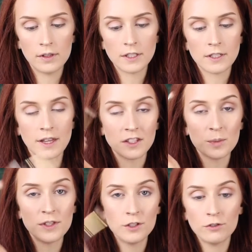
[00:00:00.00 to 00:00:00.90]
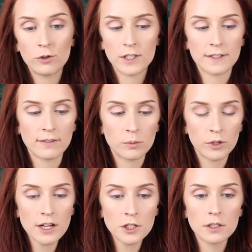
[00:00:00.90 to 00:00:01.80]
This is on a Smith 247
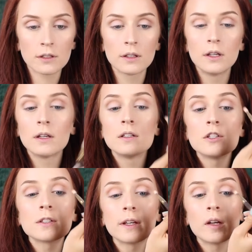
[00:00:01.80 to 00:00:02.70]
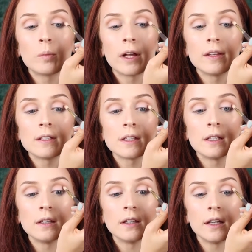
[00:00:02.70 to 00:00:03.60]
brush. Just gonna apply this
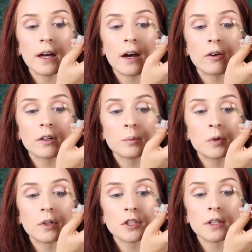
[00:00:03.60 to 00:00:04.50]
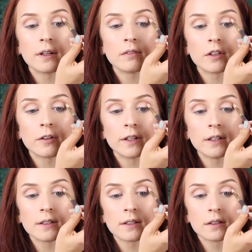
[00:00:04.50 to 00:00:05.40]
in the outer portion of the
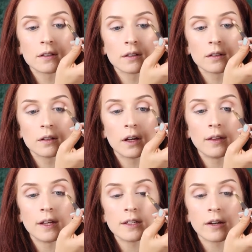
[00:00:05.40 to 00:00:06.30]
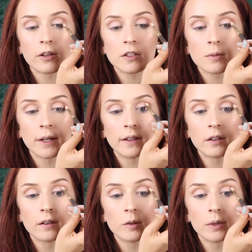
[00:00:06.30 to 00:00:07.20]
crease and then down onto my
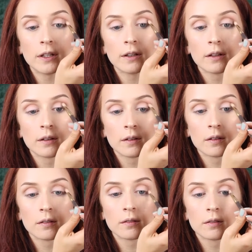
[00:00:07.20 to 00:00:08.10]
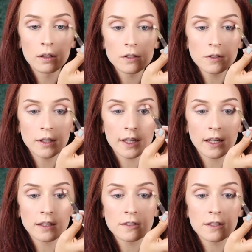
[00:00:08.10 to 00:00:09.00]
lid a little bit. Also gonna
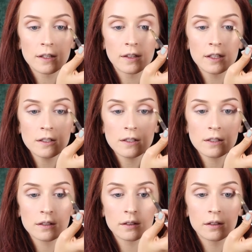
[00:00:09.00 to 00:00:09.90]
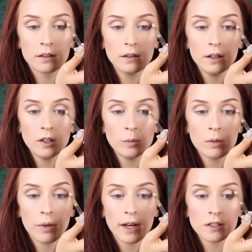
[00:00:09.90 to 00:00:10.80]
kind of extend this a little
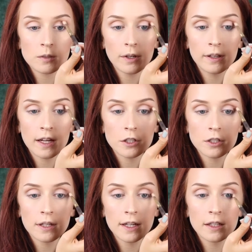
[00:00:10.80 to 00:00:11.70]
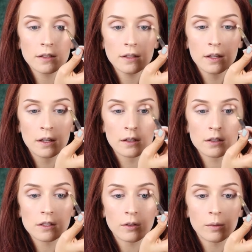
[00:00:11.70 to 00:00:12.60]
bit past my lash line
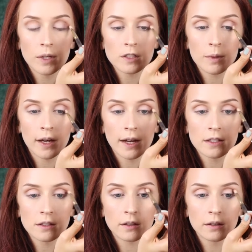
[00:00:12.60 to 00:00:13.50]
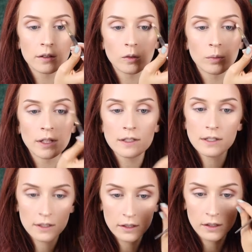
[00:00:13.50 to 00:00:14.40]
so it makes my eyes look a little
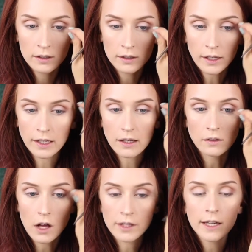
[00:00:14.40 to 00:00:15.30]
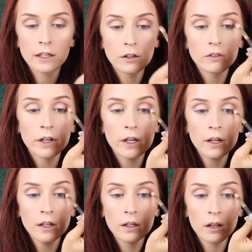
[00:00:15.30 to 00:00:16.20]
bit like elongated over
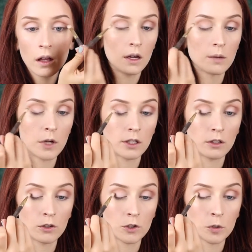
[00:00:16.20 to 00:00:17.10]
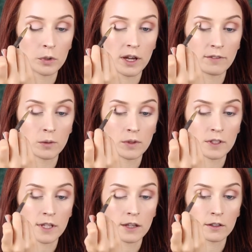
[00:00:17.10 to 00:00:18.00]
here. I'm not gonna go super heavy with
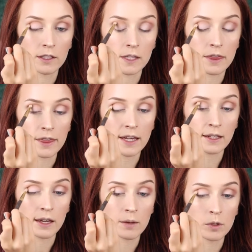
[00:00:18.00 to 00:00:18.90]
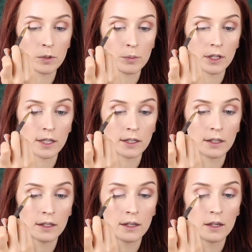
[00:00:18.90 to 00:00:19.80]
this color because I think I'm gonna be
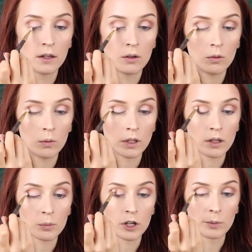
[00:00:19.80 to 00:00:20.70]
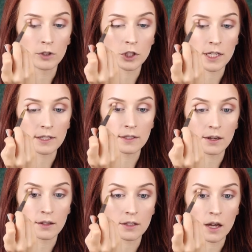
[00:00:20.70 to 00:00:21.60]
putting one of the purple shades
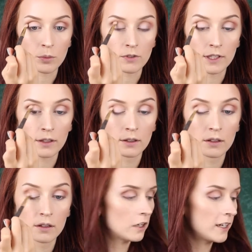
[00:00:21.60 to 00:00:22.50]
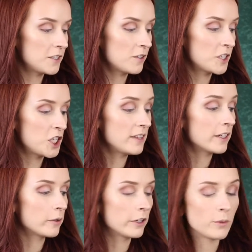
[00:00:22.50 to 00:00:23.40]
on top of it. All right, so the shade
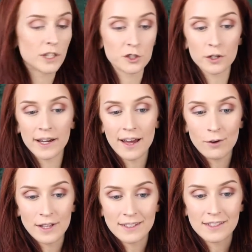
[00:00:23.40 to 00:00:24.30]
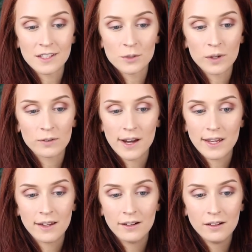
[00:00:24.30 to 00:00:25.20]
that I really wanna try out is this one right
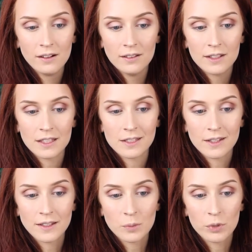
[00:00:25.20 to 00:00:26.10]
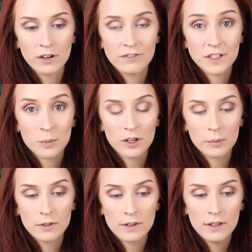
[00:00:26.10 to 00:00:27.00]
here. It's like the perfect
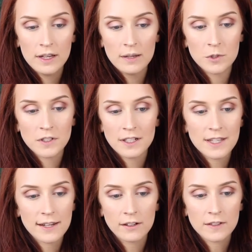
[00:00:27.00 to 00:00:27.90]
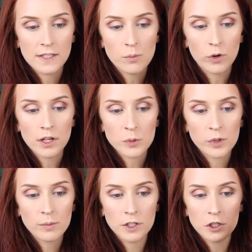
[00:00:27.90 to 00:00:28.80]
purple. Just gonna take it on the same brush,
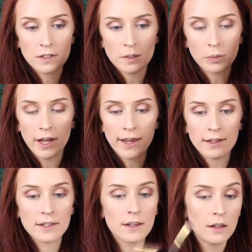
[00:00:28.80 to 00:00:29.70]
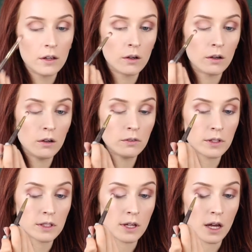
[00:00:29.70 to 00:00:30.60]
pretty much just apply it over
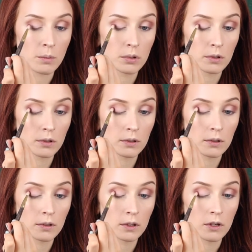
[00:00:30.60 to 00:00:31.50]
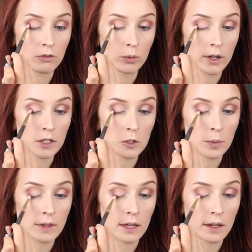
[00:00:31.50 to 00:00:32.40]
the top of where I
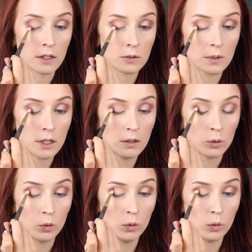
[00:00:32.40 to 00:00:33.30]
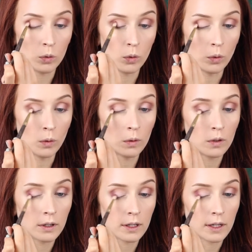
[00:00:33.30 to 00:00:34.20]
just put that last one. Ooh,
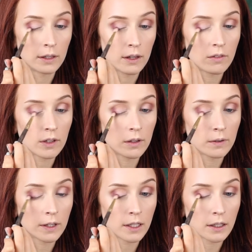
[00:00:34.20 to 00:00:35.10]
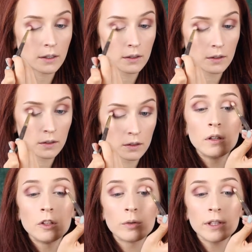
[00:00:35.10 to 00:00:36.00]
I love it already.
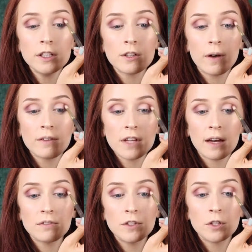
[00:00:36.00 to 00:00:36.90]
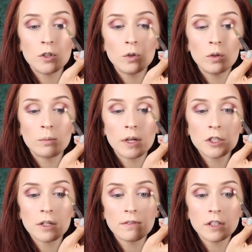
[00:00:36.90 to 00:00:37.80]
You really don't have to have too
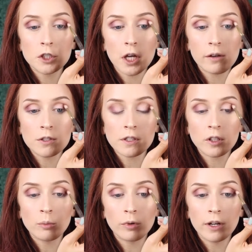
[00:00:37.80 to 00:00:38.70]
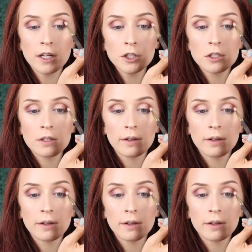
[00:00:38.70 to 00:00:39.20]
much of these shadows on your brush.